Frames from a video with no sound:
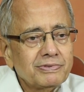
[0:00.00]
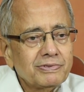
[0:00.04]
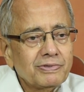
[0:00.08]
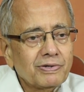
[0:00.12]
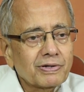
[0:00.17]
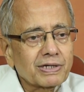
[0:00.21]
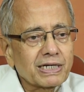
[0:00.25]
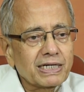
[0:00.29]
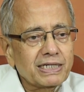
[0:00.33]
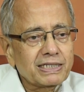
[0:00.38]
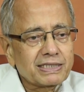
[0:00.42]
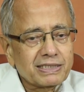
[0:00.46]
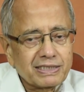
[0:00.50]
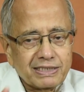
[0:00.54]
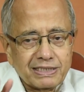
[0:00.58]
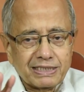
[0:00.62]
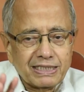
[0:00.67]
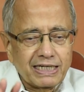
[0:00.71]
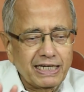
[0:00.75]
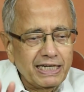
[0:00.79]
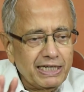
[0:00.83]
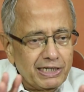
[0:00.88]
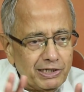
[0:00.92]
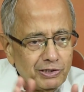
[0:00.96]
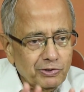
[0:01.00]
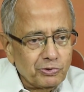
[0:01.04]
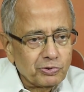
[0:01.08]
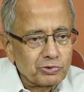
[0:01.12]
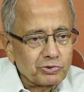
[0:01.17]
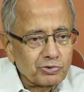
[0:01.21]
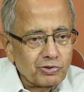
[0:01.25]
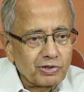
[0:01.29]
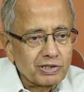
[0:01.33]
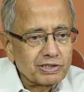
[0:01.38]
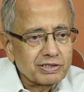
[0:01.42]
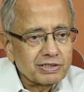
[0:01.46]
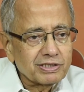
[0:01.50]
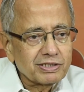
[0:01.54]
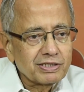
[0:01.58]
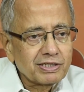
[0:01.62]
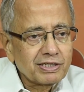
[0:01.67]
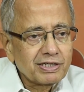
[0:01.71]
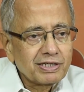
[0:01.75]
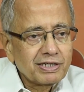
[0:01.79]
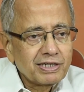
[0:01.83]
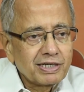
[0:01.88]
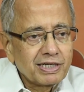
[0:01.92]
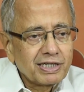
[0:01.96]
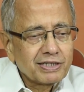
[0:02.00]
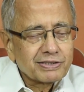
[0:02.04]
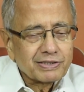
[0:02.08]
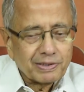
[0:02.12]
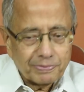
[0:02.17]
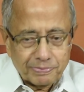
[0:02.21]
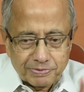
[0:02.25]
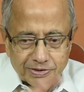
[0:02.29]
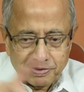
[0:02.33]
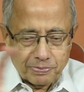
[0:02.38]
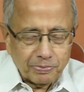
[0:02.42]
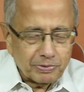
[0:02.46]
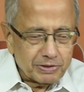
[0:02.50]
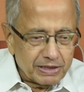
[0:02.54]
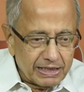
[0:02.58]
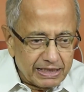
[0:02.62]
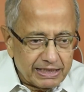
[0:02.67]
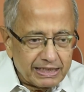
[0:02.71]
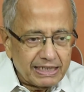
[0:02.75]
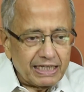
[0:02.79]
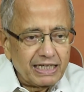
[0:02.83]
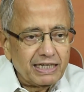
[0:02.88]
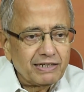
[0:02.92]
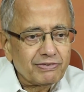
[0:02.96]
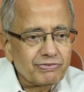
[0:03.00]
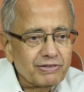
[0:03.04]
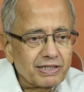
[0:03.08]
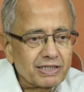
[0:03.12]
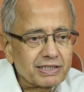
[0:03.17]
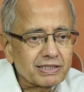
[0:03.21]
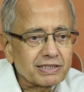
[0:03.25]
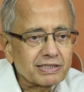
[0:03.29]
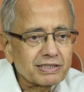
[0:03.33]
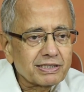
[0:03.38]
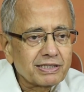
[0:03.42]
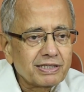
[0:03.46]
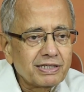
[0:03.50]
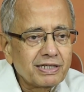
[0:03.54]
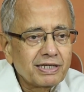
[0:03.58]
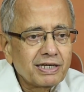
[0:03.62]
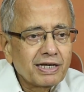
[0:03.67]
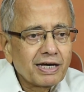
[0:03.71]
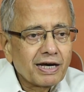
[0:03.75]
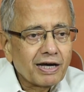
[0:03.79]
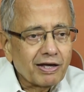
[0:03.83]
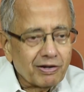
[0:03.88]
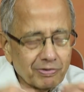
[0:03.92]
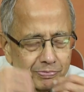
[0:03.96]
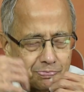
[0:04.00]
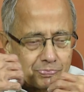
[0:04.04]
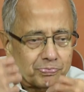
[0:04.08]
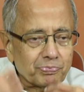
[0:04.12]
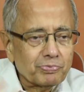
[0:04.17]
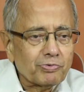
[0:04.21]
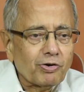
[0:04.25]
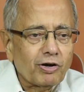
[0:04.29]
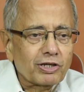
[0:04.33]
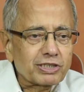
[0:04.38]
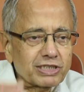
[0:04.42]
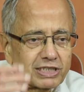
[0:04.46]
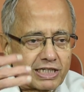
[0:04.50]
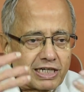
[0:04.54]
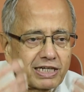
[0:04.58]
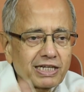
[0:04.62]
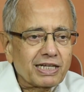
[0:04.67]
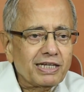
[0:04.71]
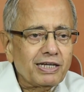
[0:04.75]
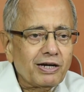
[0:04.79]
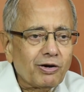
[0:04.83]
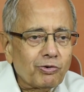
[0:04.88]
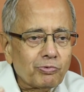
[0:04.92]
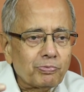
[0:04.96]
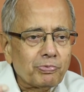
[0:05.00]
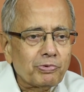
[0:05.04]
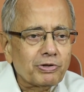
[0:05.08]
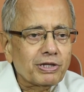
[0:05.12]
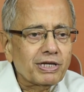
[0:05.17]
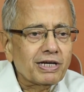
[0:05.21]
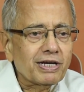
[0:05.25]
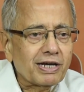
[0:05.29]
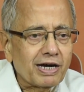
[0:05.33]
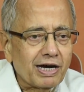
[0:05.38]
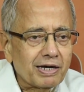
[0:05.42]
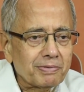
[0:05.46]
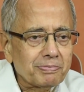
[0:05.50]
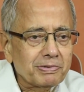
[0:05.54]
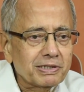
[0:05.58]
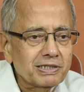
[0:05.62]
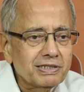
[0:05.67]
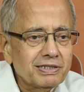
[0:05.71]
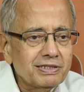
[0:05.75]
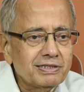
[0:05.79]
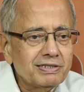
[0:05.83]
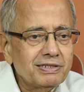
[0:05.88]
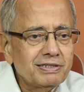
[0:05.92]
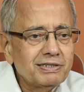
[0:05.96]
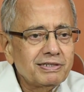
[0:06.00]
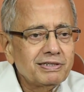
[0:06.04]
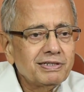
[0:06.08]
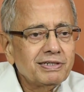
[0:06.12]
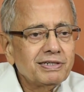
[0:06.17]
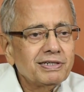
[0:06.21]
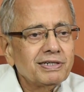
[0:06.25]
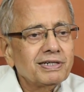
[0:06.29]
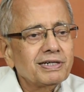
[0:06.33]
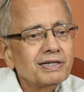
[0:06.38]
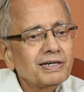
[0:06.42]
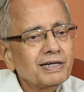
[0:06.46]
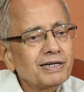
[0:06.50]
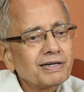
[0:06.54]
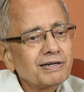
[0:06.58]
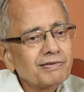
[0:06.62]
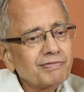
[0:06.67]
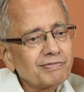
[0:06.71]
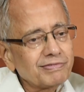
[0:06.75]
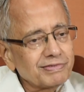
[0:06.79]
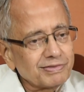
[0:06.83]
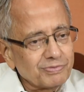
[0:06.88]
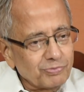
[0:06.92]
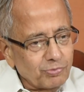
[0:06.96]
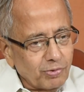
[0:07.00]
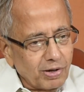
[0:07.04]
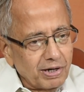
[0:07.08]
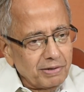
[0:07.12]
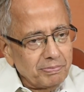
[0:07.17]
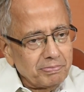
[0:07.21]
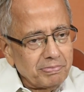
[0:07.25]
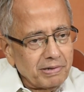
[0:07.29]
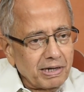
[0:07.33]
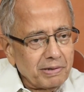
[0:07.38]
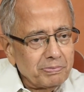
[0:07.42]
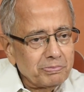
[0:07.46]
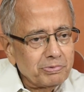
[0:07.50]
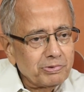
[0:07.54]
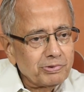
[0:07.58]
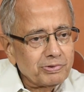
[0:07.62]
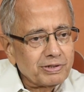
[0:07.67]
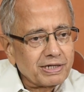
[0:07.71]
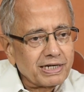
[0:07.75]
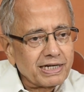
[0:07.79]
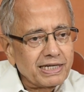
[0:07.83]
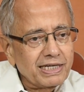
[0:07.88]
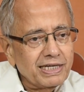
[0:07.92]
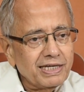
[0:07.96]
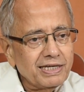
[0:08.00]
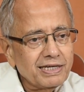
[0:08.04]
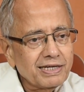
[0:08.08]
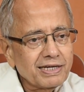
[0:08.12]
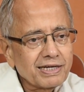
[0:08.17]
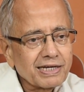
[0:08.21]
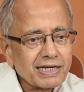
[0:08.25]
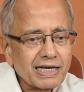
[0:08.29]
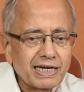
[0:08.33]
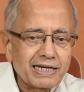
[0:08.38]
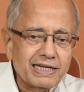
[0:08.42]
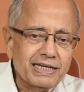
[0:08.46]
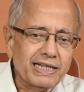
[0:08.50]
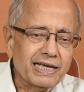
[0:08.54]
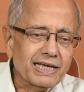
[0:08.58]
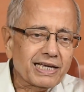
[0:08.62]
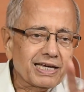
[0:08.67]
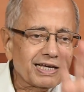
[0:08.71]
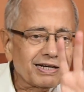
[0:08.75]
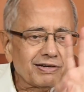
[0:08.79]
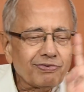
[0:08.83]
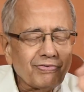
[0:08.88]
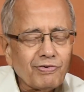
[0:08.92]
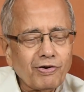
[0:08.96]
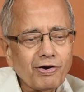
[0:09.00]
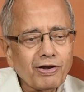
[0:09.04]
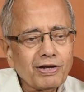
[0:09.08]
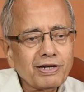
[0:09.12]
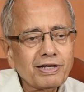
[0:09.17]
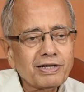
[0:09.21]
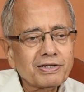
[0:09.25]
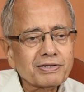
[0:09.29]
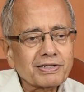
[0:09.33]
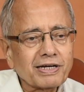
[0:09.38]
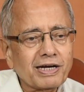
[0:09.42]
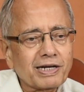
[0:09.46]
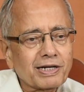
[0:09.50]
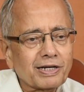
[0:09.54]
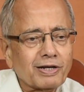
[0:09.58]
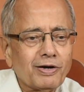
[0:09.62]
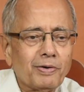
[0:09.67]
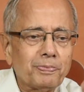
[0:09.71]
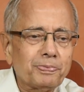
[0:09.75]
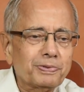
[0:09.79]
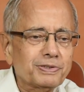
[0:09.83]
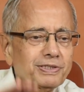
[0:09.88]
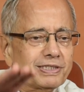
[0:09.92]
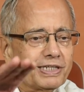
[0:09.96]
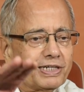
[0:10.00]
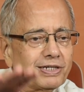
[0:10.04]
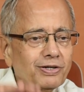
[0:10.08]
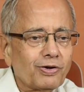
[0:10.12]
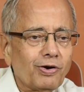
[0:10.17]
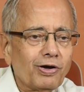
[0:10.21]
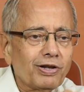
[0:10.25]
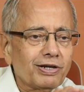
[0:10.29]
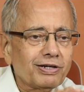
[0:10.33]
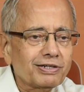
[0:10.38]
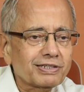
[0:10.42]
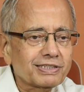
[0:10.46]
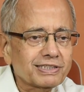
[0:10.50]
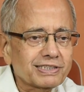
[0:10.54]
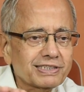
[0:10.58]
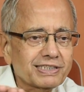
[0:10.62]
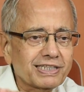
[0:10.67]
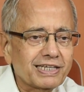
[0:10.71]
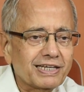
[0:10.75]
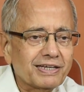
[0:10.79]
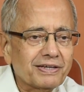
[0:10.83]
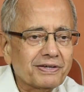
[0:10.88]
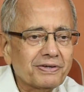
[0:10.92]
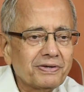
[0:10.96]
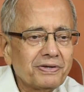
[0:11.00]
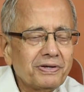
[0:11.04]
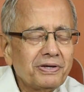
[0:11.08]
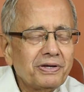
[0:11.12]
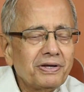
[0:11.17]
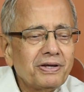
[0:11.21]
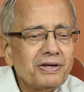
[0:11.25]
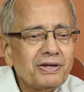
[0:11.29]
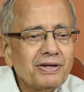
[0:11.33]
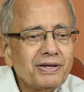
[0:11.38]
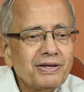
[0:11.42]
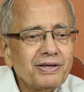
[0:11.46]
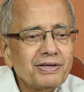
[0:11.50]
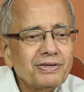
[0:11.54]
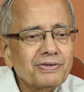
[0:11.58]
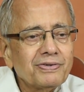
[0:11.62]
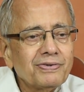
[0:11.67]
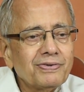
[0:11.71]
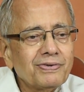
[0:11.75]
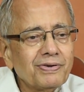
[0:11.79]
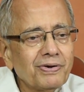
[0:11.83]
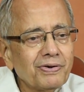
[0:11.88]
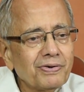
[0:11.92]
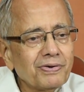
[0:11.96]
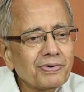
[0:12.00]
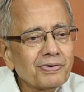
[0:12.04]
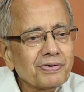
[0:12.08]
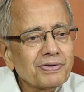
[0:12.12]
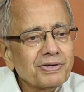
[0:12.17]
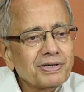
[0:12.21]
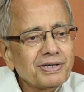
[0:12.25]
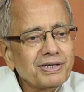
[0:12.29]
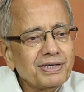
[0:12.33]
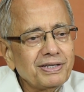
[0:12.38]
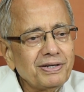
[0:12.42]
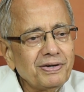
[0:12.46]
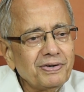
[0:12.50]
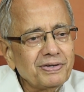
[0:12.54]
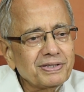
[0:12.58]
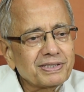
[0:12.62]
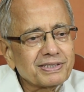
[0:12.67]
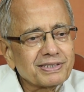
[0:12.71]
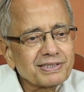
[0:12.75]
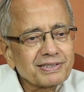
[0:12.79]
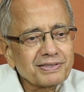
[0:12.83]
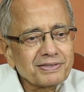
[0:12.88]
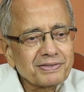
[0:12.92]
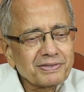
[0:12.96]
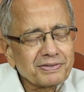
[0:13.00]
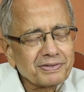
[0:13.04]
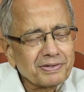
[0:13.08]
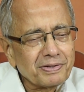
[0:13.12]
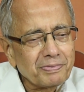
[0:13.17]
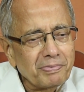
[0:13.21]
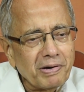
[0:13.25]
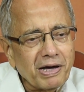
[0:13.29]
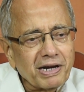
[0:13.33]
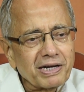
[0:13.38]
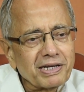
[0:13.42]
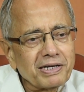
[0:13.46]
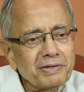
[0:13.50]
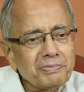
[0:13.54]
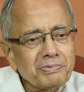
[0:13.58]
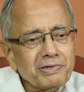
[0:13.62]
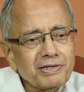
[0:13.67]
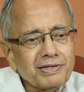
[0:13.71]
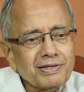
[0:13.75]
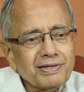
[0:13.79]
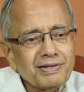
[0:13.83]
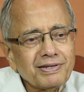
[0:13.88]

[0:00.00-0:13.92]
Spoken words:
Okay, 3 individuals. So supposing 3 of us are constantly outputting carbon, one bamboo tree can take care of can compensate all of this thing. So, it's remarkable.